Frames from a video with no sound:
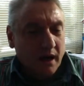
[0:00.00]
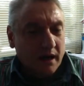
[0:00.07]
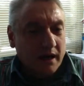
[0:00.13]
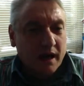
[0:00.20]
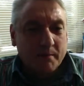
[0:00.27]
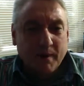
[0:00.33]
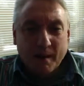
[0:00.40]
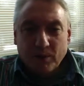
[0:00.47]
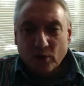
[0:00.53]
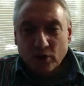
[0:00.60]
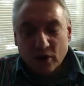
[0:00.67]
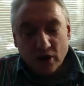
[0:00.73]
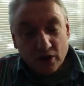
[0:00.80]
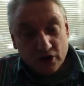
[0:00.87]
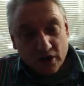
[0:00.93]
Keep up on
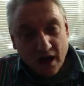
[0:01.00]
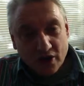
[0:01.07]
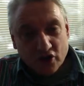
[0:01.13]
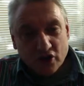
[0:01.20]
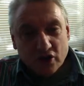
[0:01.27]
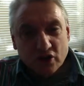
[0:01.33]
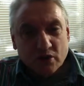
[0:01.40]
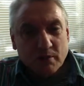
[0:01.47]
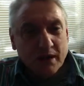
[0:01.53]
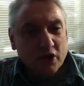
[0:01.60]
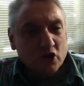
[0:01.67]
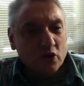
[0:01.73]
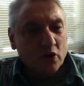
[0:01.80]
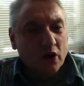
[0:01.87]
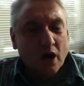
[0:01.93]
the discussions. Make
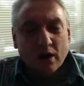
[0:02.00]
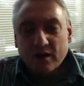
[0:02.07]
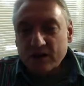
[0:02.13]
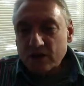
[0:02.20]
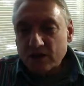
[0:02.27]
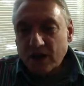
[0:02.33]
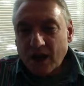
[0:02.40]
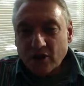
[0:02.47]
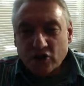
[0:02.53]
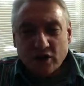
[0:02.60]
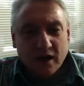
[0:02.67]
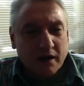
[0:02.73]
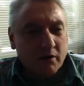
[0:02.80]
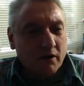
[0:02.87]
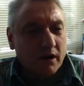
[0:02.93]
sure you go to the discussion
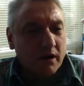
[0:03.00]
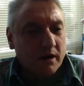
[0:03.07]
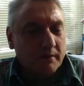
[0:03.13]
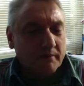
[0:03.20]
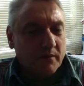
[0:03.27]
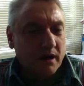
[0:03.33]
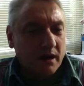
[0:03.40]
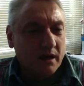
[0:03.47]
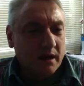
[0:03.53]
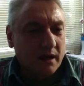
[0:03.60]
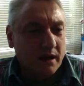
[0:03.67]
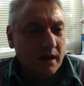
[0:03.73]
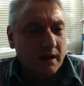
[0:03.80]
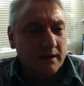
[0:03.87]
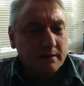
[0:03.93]
area
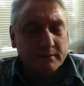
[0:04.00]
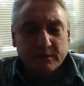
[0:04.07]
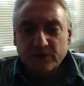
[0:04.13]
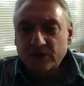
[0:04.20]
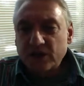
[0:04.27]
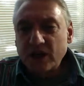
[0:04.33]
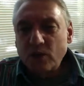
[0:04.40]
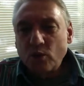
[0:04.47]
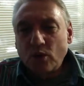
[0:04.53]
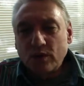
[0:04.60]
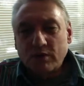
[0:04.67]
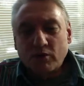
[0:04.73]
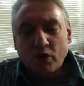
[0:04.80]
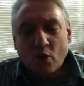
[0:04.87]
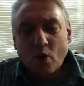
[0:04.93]
and see what
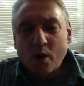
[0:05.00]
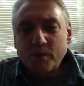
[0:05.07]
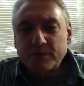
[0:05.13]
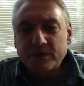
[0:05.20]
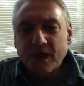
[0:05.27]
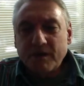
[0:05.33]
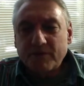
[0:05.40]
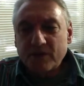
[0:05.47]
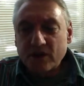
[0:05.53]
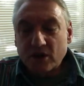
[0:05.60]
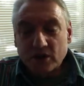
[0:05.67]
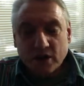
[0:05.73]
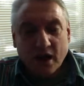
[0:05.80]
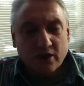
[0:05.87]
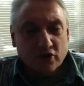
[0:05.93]
the requirements are for the
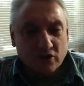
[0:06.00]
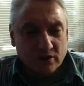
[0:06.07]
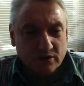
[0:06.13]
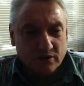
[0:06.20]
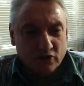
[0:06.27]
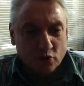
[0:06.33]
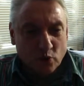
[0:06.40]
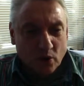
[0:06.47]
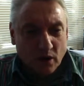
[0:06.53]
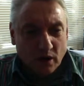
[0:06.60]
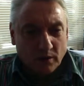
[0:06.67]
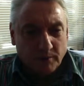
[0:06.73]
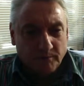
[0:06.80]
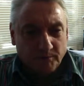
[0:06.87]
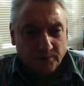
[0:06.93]
discussions as
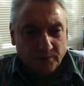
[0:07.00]
well.